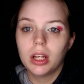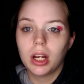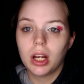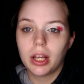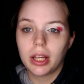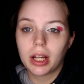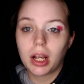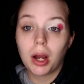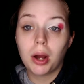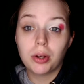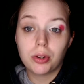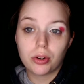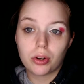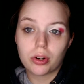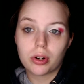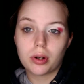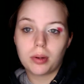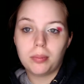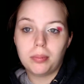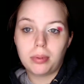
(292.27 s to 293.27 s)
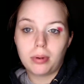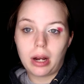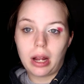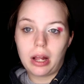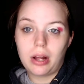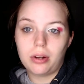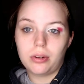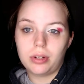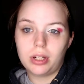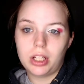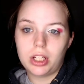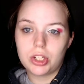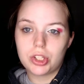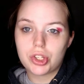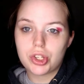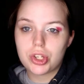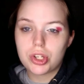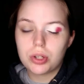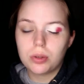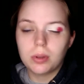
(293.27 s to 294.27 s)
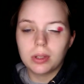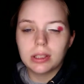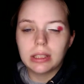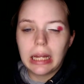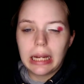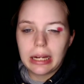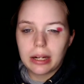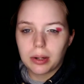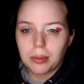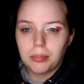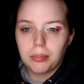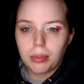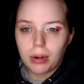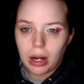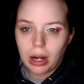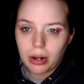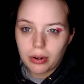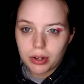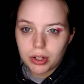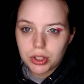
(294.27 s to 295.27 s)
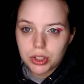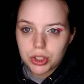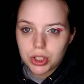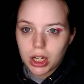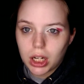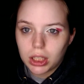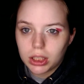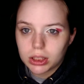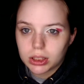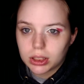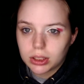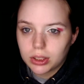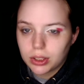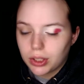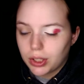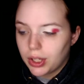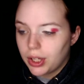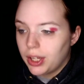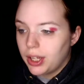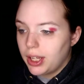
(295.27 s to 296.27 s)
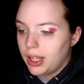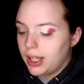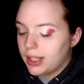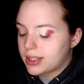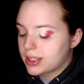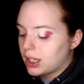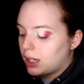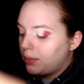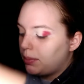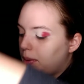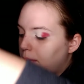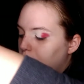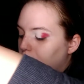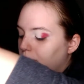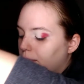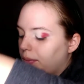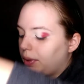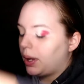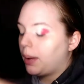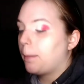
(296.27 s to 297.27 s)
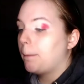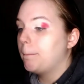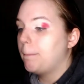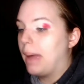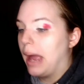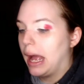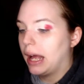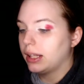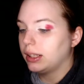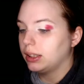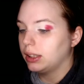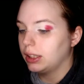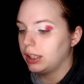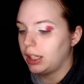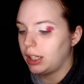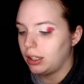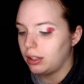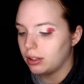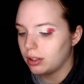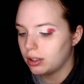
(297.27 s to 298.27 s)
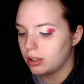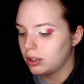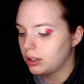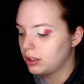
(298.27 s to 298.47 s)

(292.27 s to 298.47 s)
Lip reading: like a darker brownish to a lighter brownish color. It's going to be a matte lid,